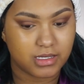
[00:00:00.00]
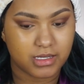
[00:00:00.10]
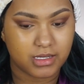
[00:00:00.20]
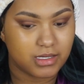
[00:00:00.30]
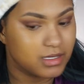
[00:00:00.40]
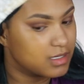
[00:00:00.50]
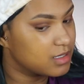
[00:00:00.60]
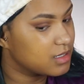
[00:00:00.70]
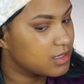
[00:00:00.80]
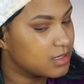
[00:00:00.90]

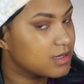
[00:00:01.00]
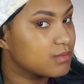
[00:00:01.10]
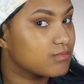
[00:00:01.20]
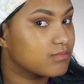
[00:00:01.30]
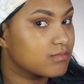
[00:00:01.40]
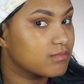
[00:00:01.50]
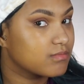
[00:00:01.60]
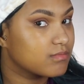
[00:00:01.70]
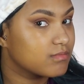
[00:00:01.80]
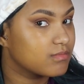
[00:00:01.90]

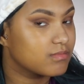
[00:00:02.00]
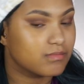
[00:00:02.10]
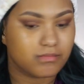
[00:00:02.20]
Nobody speaks.